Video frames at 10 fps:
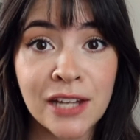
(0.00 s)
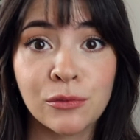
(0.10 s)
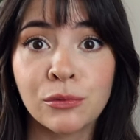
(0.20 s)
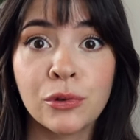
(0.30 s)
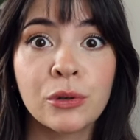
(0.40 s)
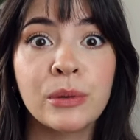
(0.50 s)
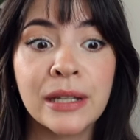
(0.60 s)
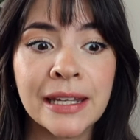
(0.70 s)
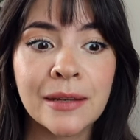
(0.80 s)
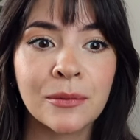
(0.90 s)
and
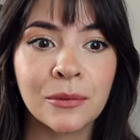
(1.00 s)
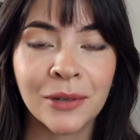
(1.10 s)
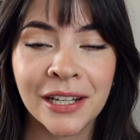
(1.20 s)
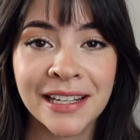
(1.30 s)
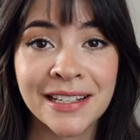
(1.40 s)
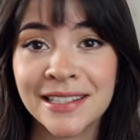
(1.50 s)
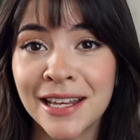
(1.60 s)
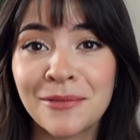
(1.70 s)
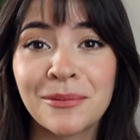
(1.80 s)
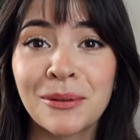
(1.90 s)
ruining rings
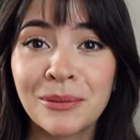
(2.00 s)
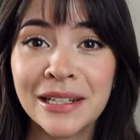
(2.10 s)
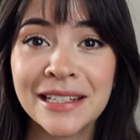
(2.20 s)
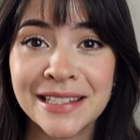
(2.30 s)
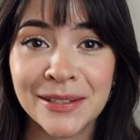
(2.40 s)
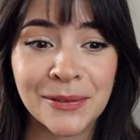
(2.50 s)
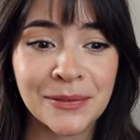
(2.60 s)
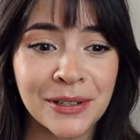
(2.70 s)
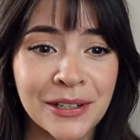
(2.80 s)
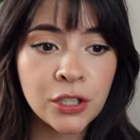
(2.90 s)
and ruining silver.